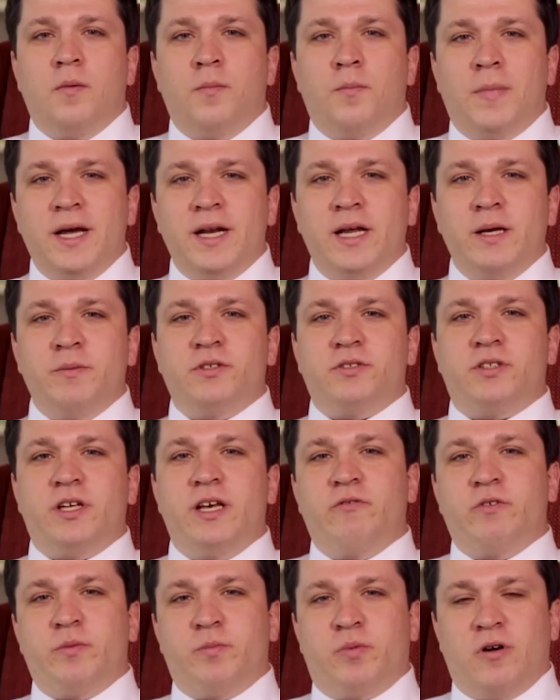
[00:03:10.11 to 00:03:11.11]
My name is
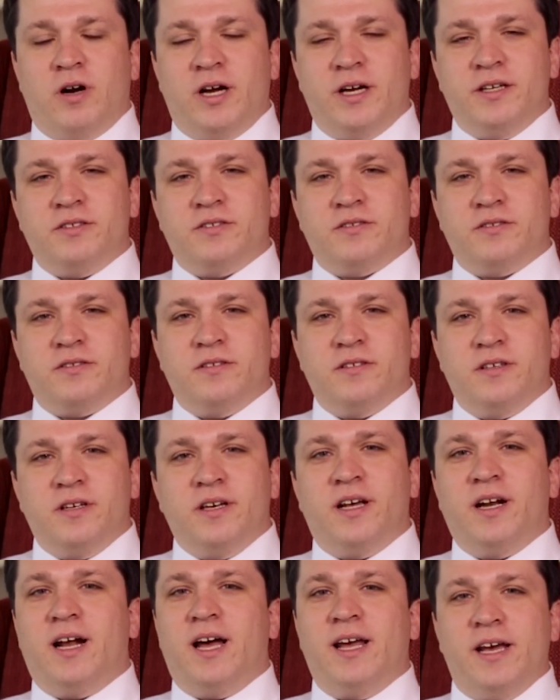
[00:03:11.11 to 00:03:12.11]
David Price,
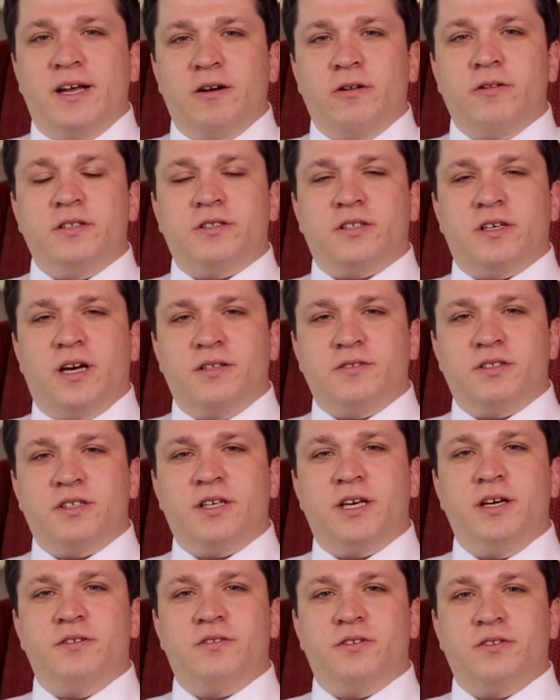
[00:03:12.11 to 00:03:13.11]
and I handle these kinds of
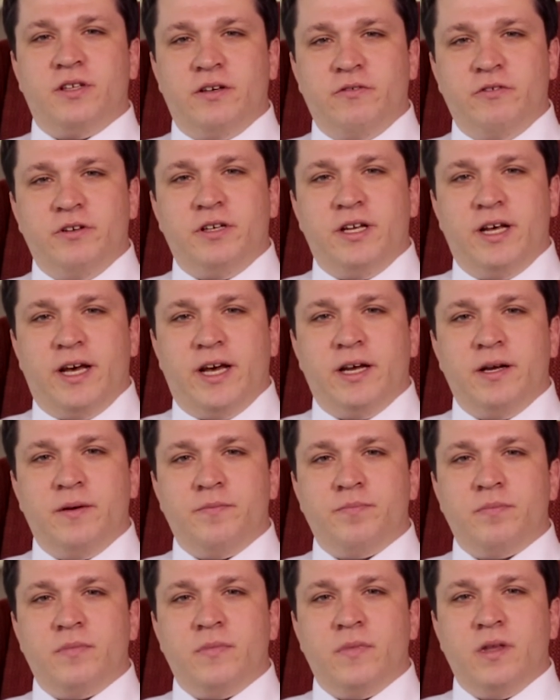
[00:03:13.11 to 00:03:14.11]
cases every day.
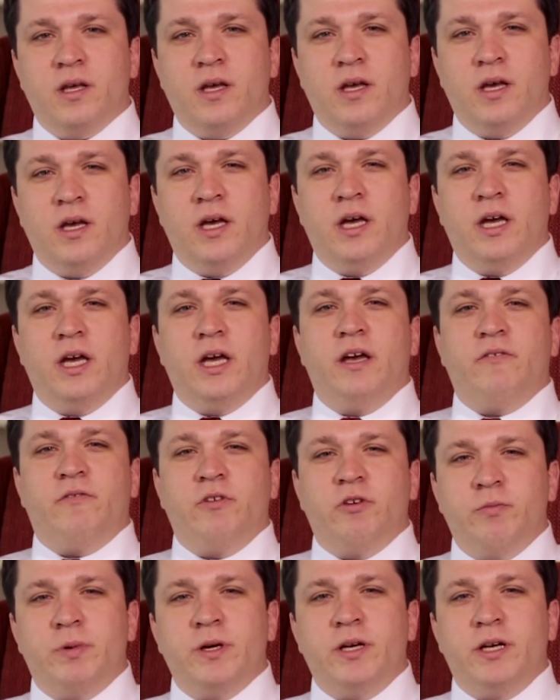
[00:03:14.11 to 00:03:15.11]
If
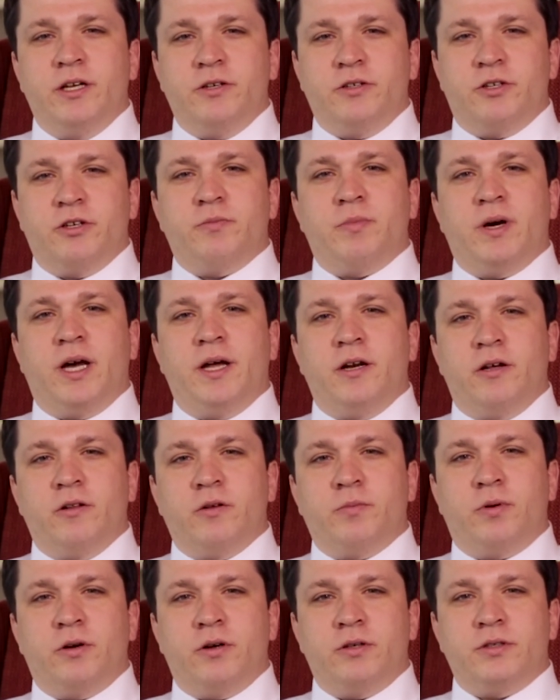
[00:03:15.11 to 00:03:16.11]
you've been injured by
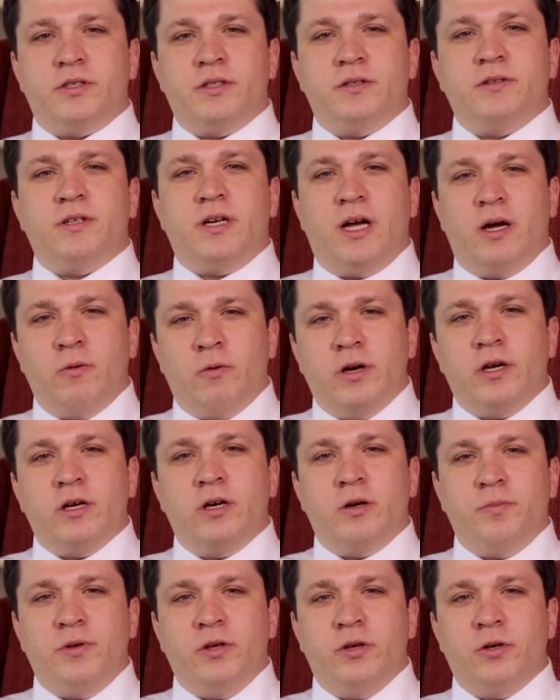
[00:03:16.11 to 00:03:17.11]
another person, then I want to
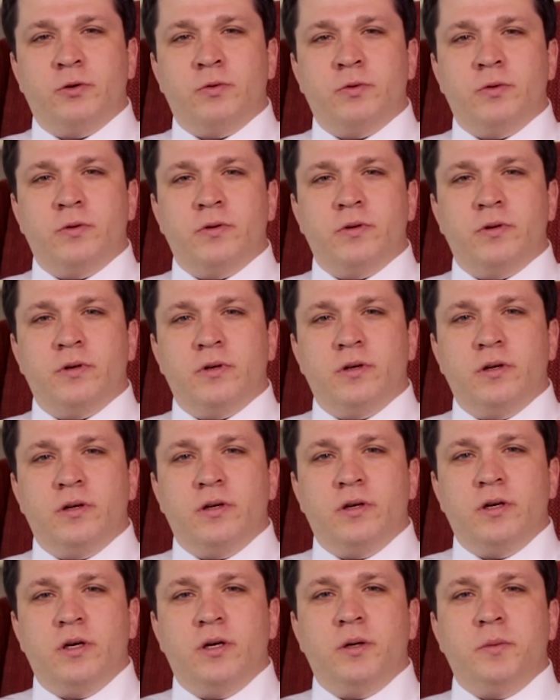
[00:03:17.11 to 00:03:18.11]
help you.
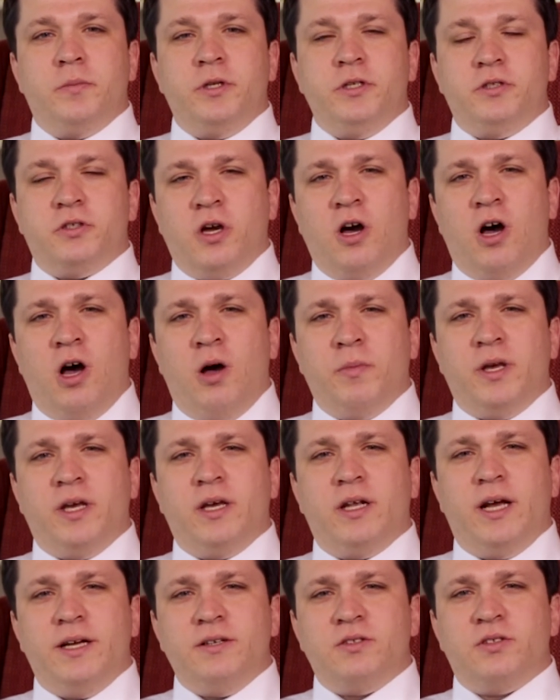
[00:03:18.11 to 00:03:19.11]
Please call me
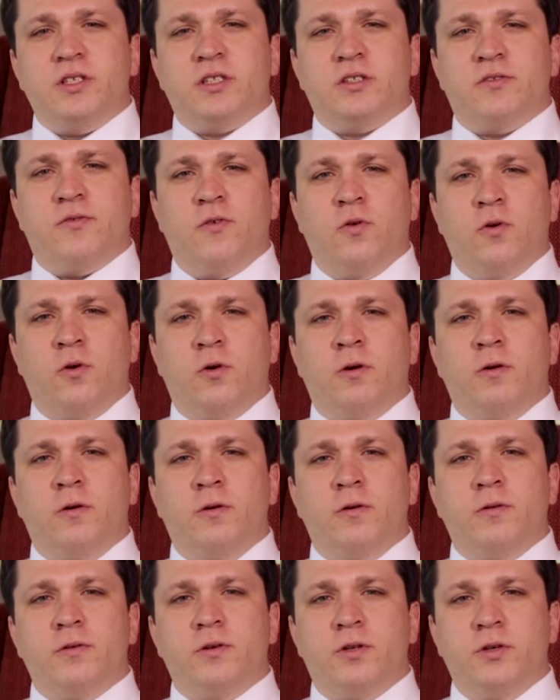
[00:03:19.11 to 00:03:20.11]
at
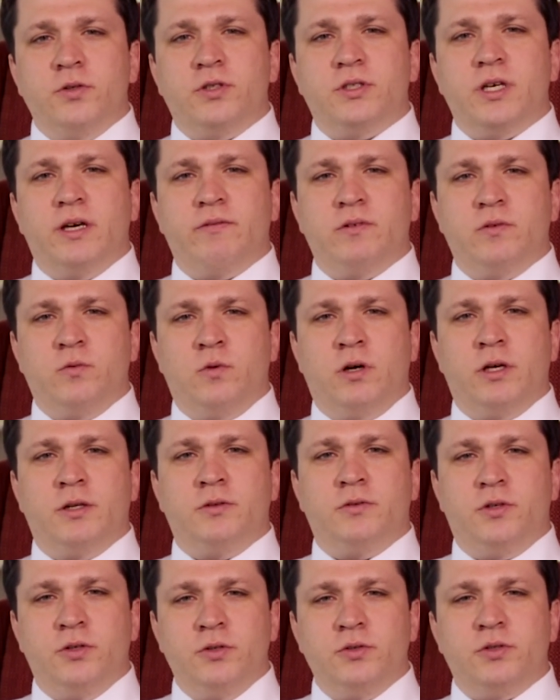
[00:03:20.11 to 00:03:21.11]

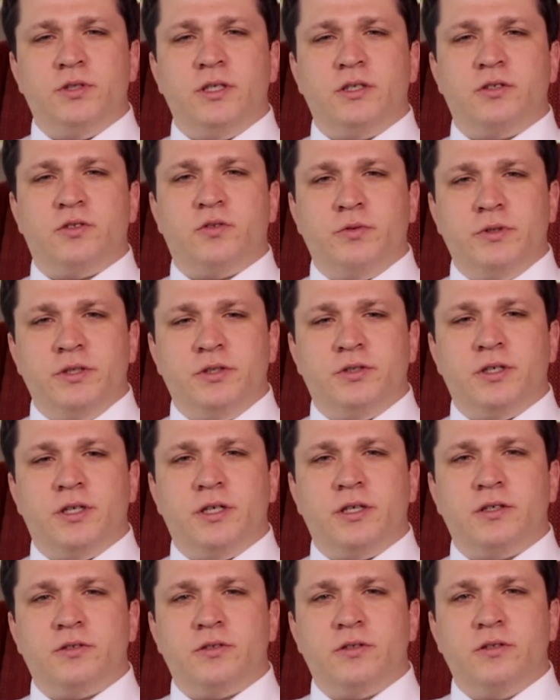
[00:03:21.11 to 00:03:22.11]

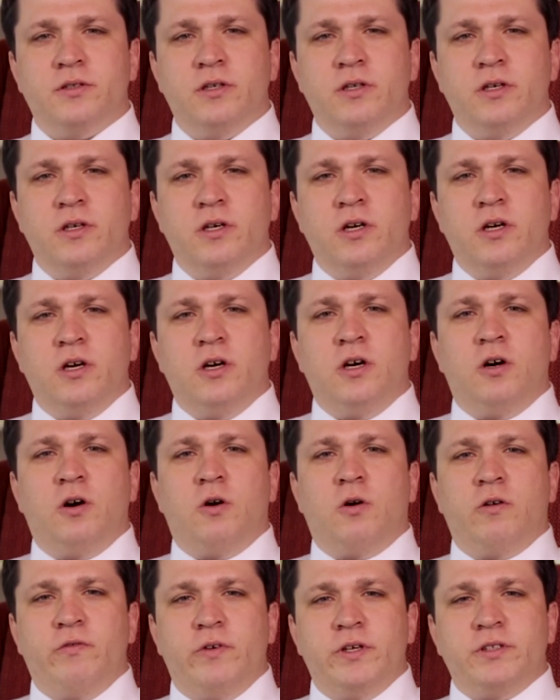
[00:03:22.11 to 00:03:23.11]
864-271-2636
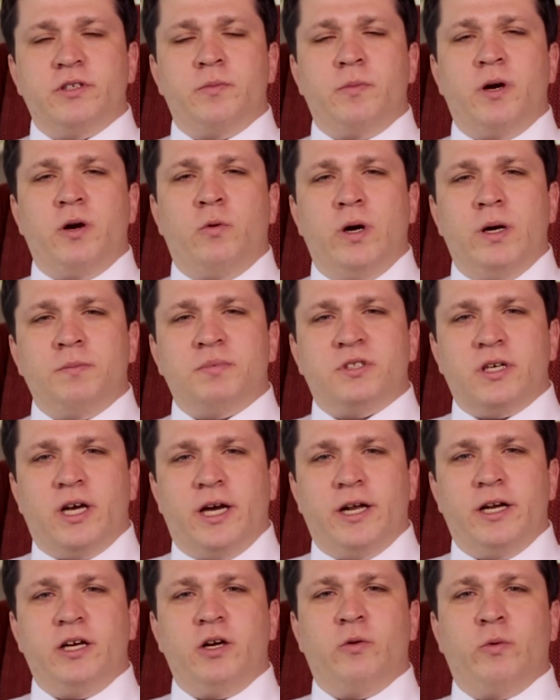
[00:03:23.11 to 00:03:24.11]
or visit my
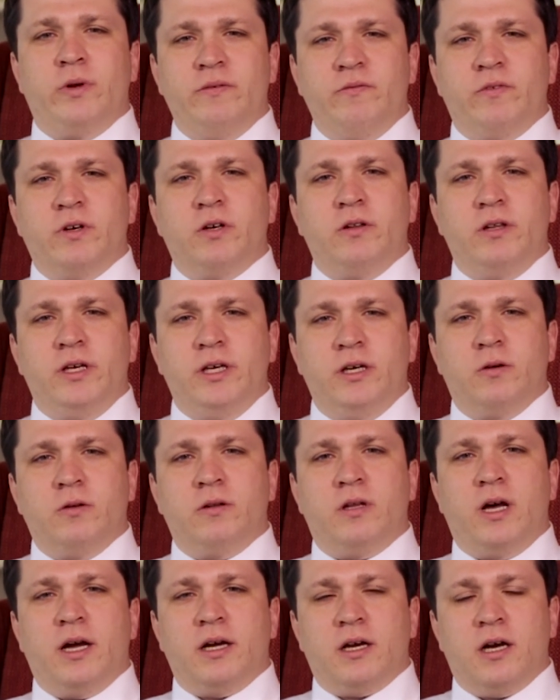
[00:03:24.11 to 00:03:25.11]
website at
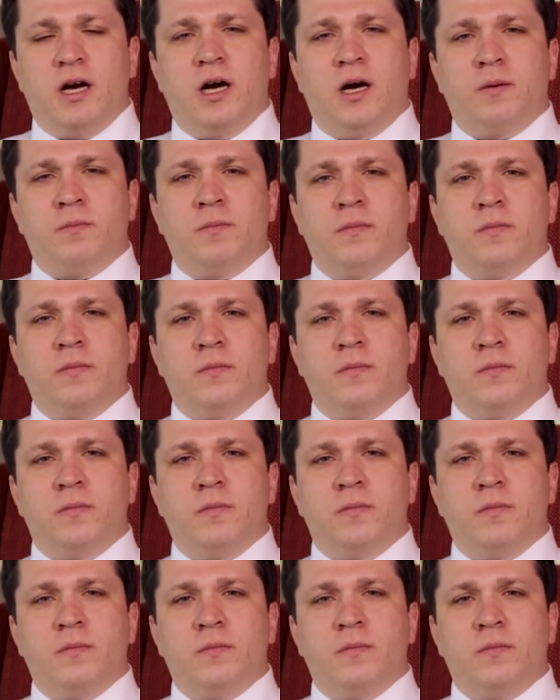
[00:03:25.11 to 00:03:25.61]
greenvillelegal.com.